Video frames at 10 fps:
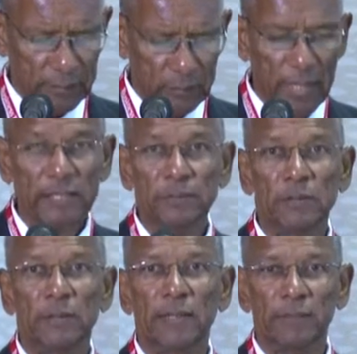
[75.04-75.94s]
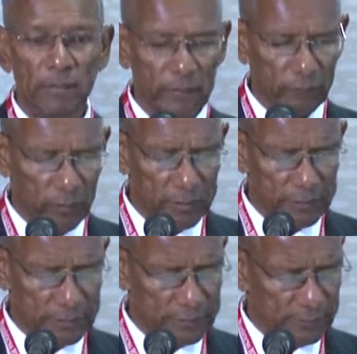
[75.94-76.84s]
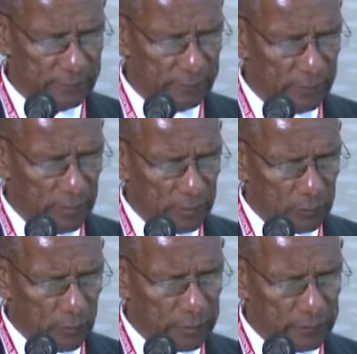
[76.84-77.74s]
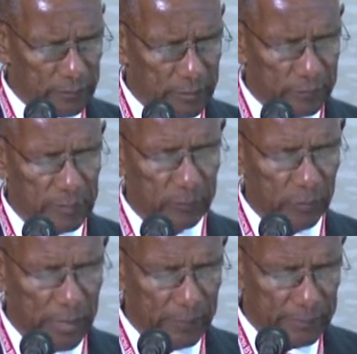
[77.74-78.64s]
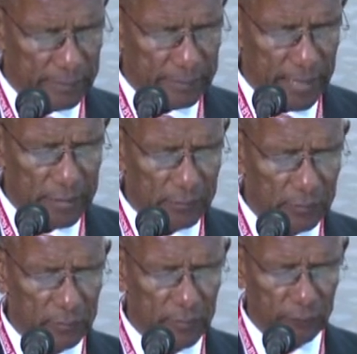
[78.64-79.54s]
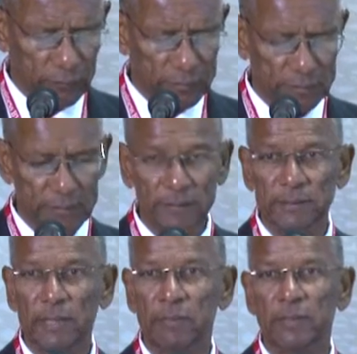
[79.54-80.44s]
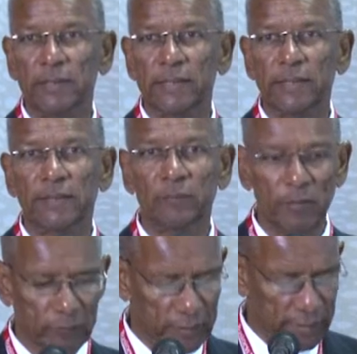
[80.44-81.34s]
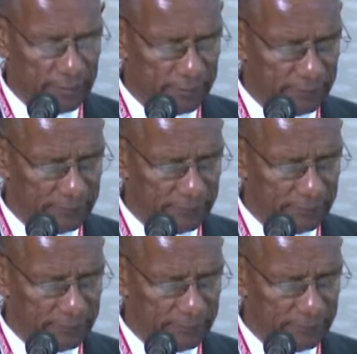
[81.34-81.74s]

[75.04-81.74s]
to ask me to lend my voice to what has become the preeminent annual conference or seminar here in the BVI.